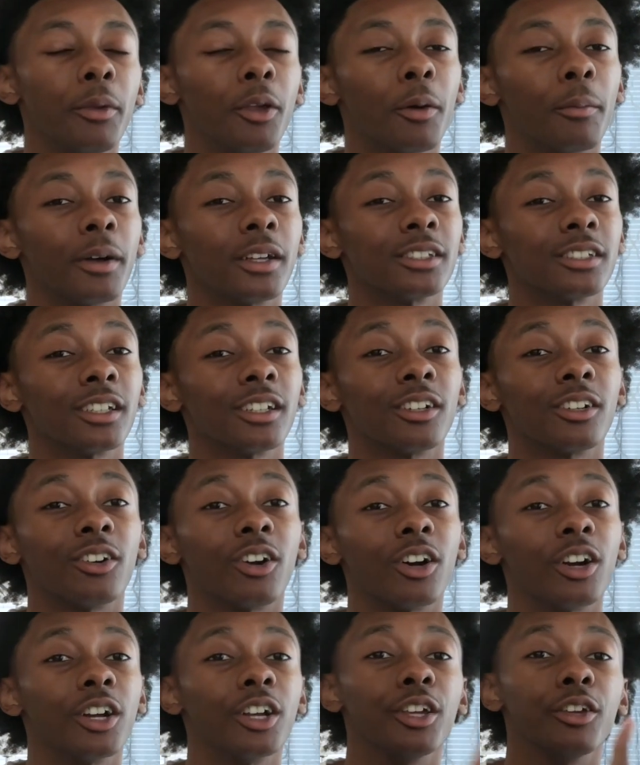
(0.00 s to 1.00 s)
on my second
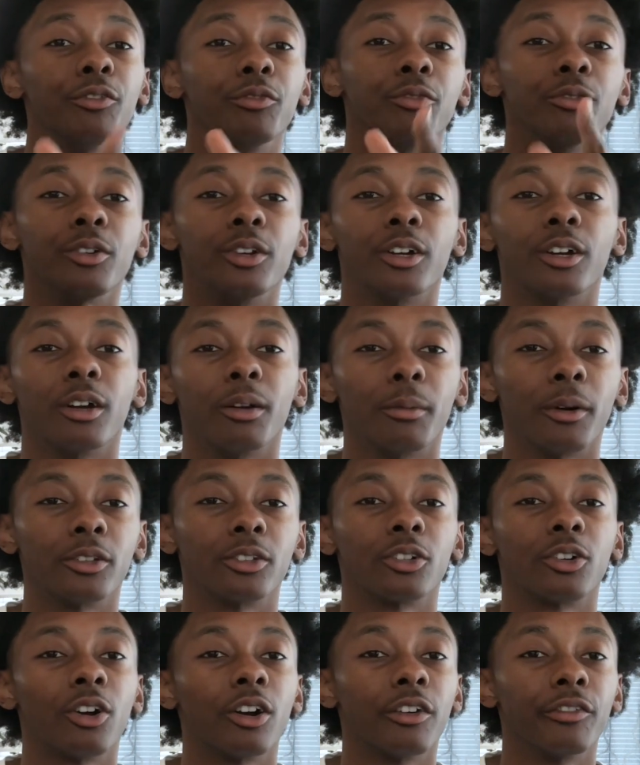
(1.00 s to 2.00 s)
car if you care about the
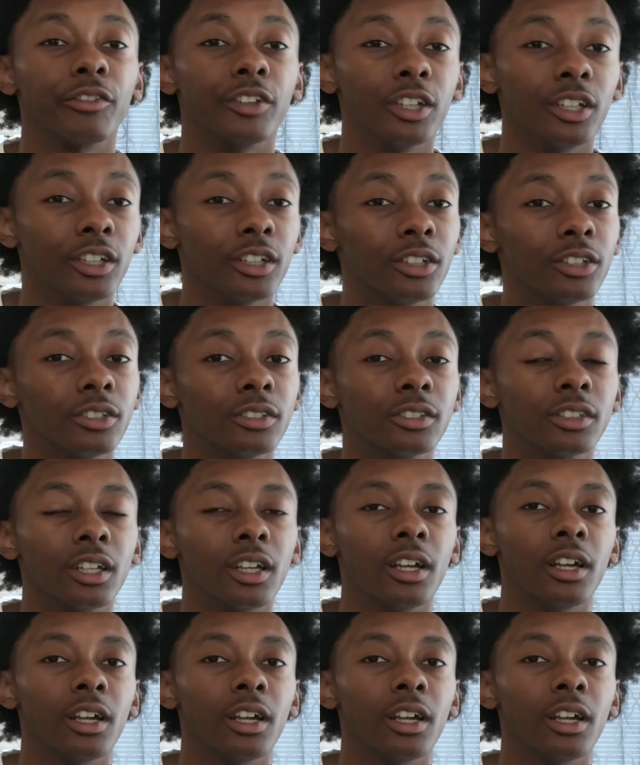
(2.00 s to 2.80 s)
car videos.